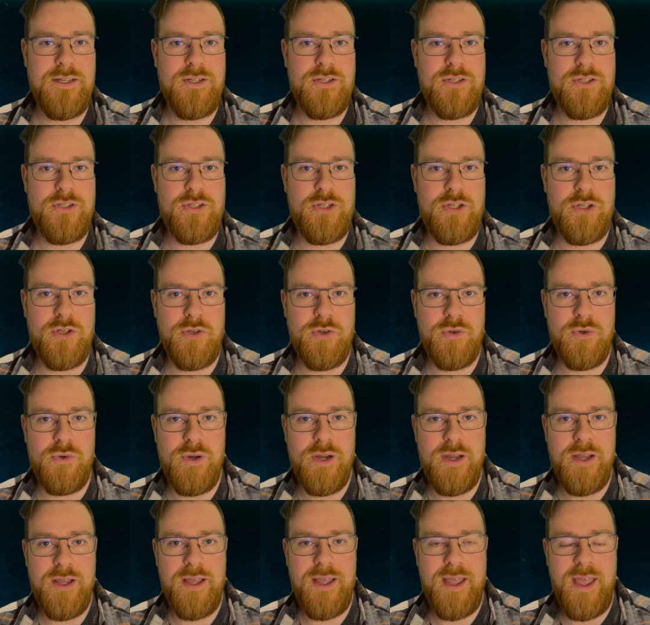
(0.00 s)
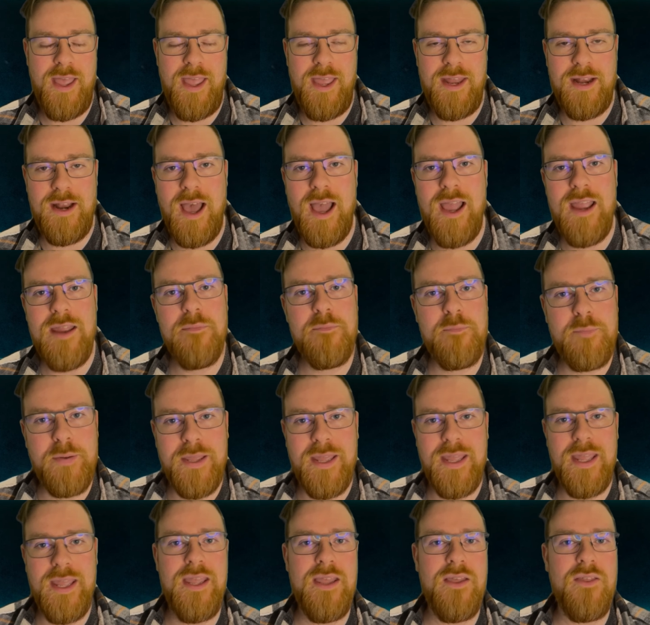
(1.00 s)
to an
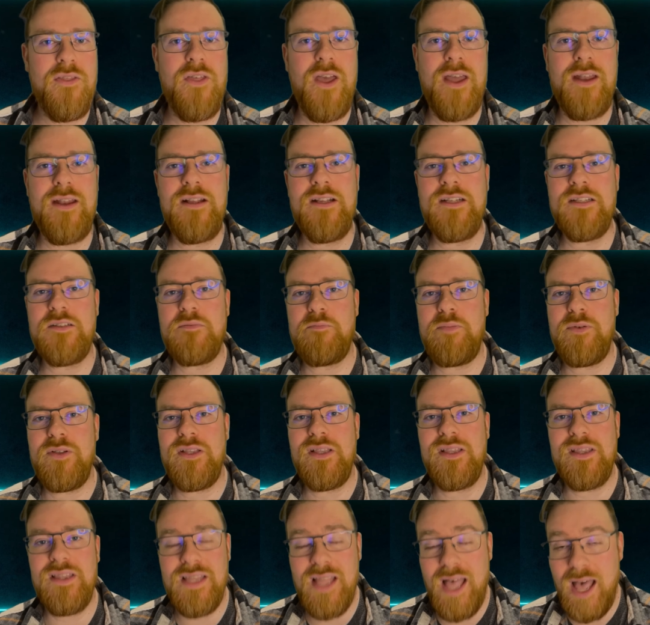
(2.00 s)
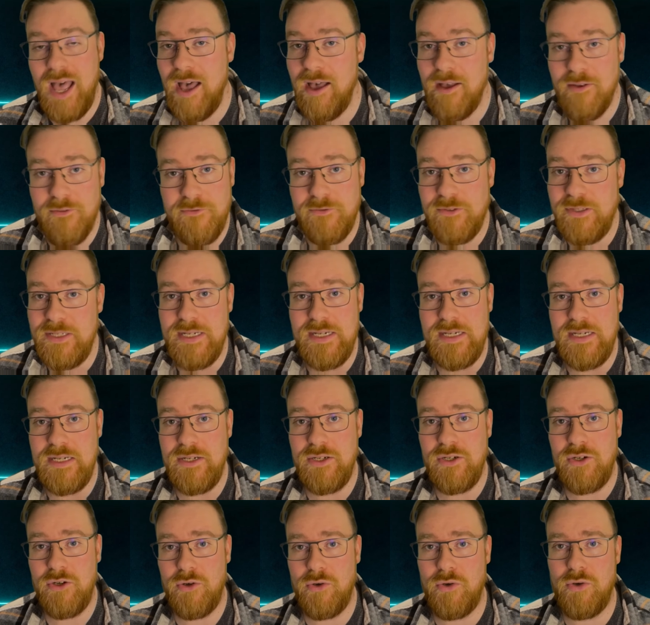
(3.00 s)
IP that is beloved,
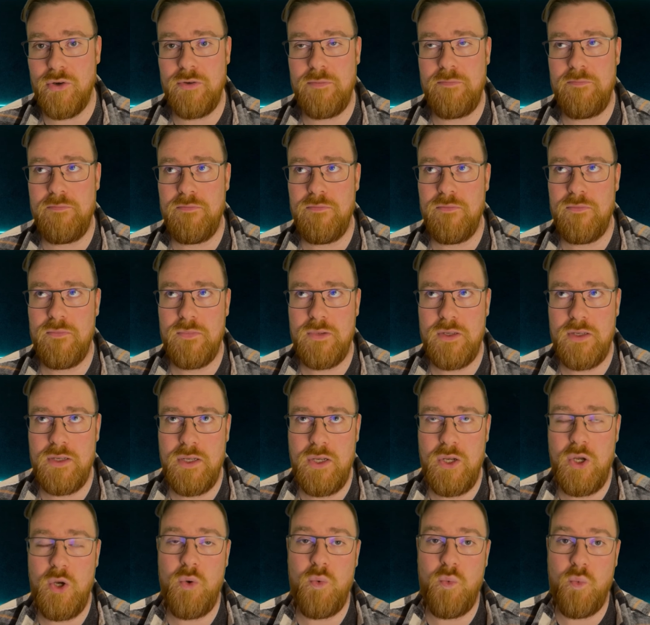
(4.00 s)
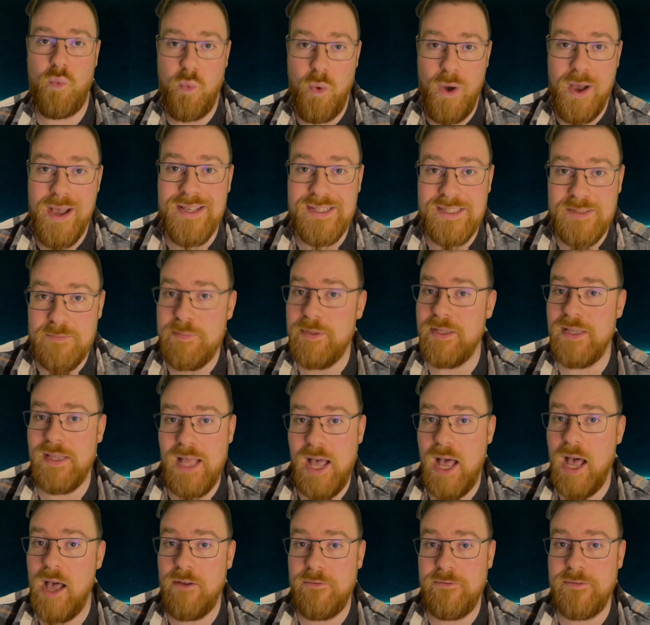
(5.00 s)
or was
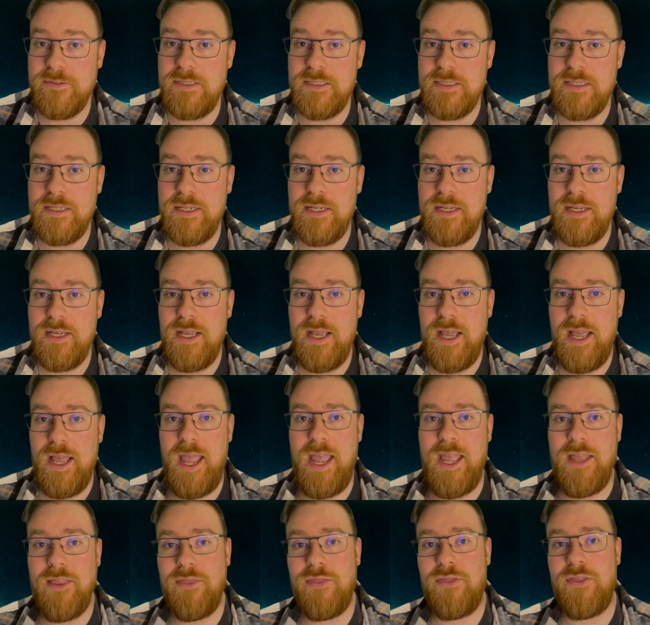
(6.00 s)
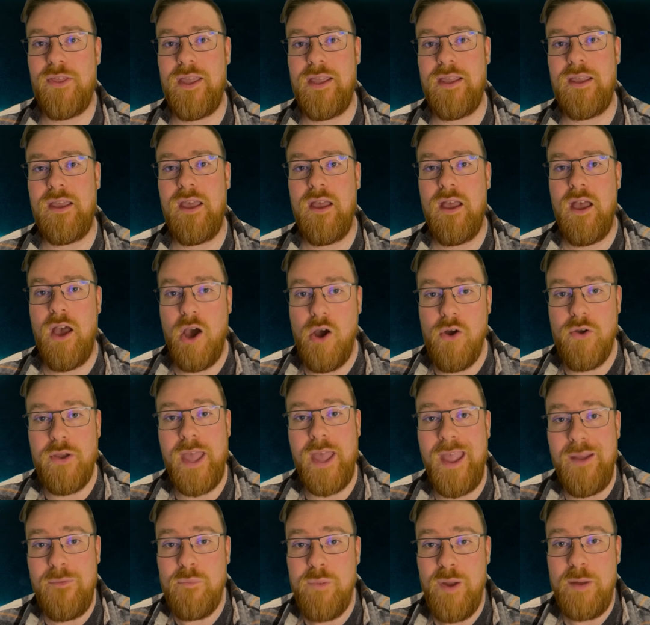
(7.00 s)
beloved, and think,
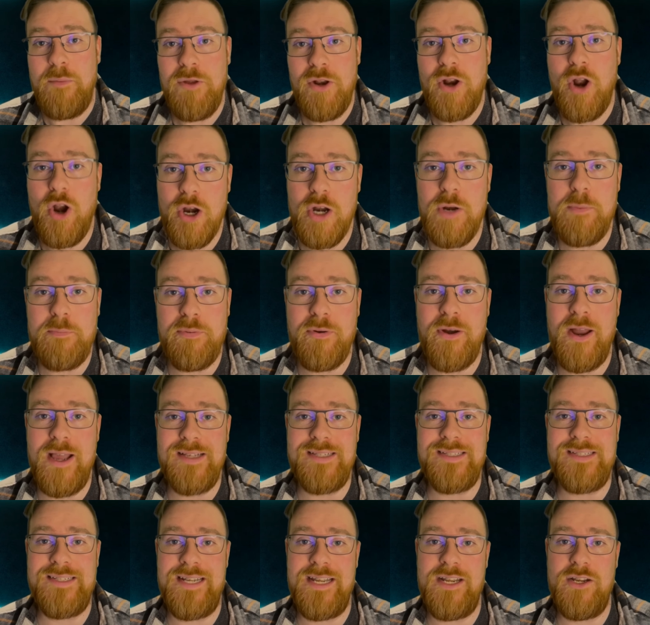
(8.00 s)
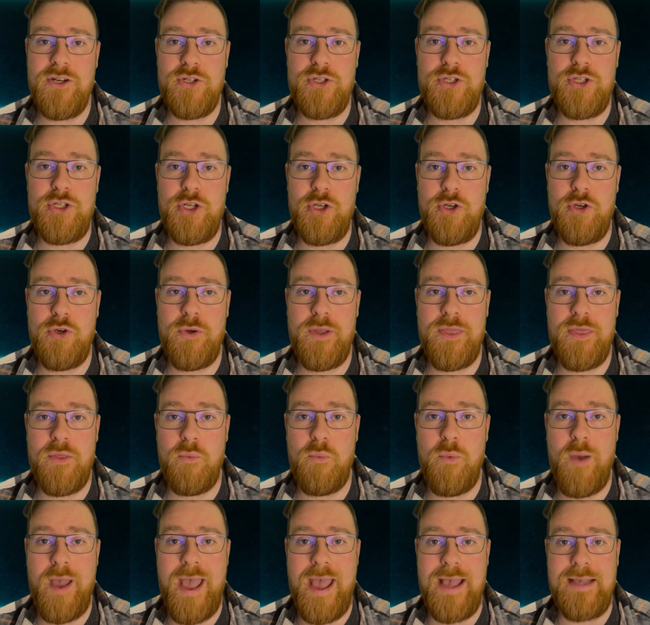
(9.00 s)
okay, women are oppressed here too in the
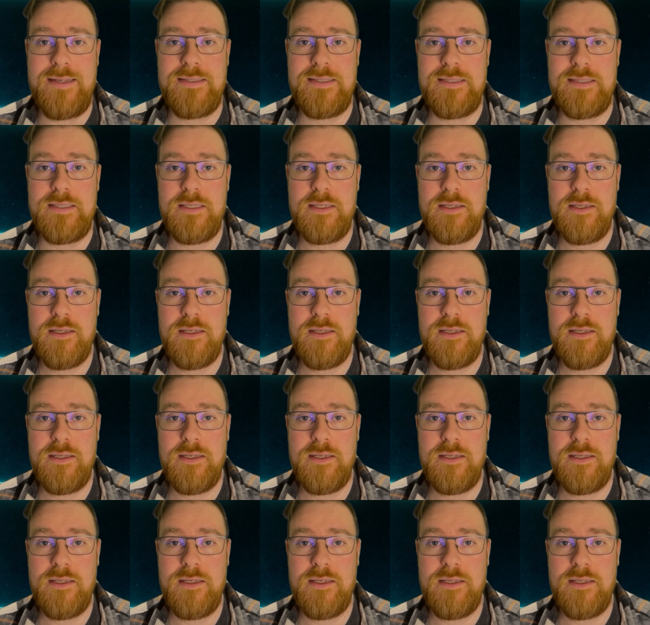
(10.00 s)
West.